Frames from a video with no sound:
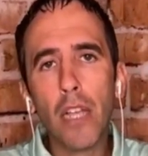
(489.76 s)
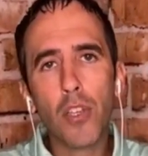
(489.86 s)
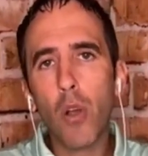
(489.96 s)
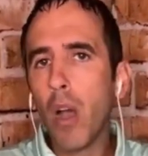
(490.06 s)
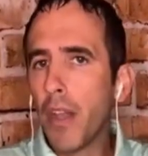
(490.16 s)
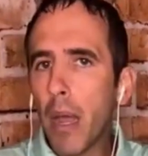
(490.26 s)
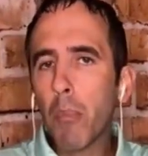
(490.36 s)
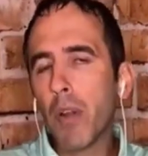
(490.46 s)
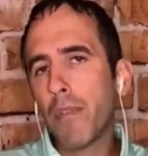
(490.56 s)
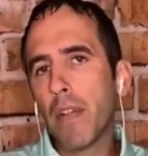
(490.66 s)
So a
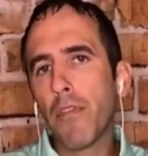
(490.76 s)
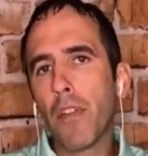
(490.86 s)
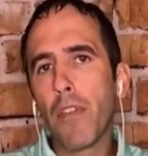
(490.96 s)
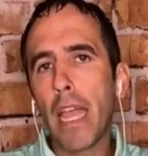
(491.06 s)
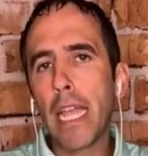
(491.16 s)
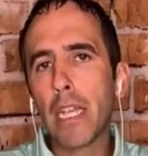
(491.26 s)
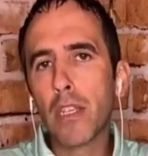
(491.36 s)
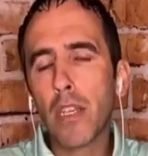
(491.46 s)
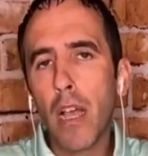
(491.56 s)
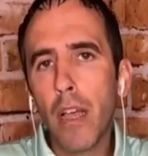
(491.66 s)
number of different
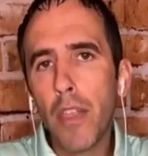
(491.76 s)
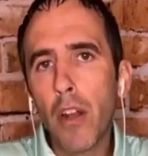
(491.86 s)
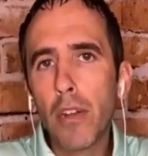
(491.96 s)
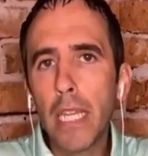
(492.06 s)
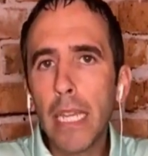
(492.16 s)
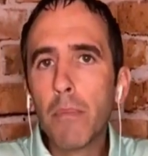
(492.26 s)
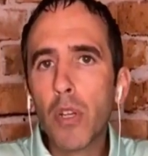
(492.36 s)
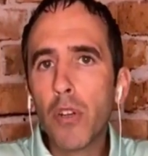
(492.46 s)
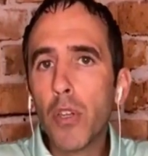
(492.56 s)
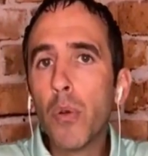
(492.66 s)
things that our teams
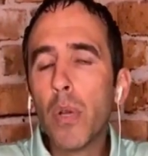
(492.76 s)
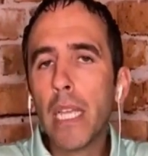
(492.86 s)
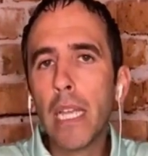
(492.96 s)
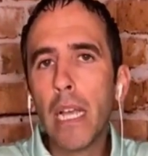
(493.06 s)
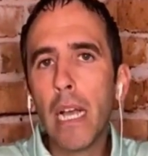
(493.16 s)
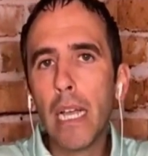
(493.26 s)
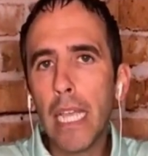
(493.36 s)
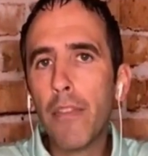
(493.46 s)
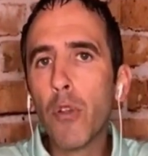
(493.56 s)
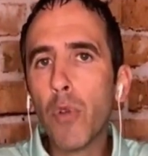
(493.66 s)
are doing
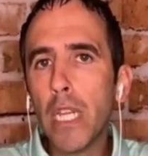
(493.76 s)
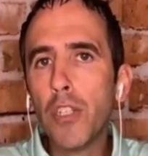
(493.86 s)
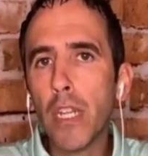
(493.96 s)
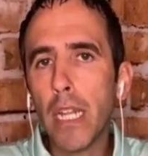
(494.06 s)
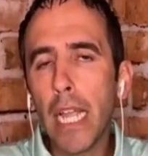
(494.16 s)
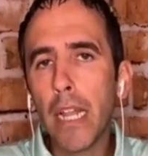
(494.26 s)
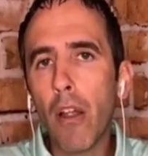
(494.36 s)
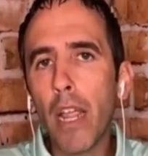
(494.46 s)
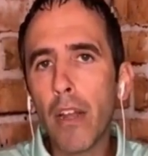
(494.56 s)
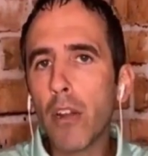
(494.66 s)
in the region. And
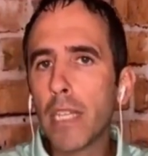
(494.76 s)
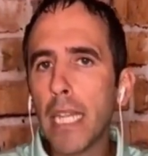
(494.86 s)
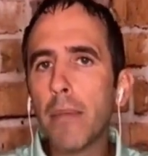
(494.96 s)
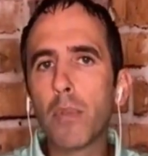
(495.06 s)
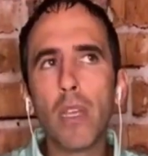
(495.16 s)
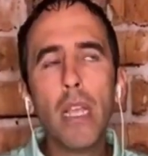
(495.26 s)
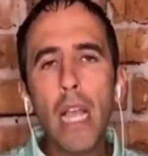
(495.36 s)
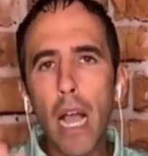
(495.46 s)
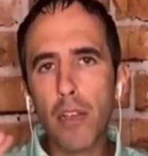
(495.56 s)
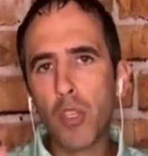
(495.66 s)
our teams
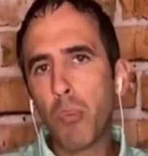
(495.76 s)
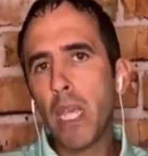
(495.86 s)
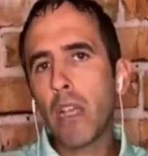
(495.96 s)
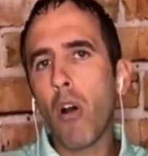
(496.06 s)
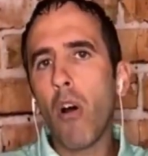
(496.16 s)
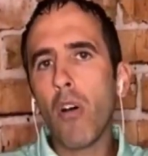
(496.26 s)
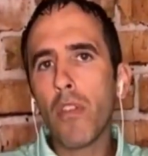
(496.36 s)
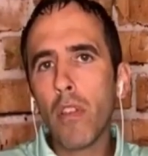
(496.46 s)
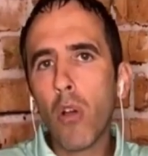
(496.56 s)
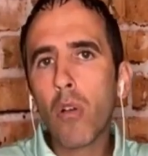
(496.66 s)
speak all
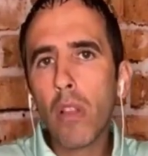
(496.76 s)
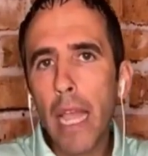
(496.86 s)
the local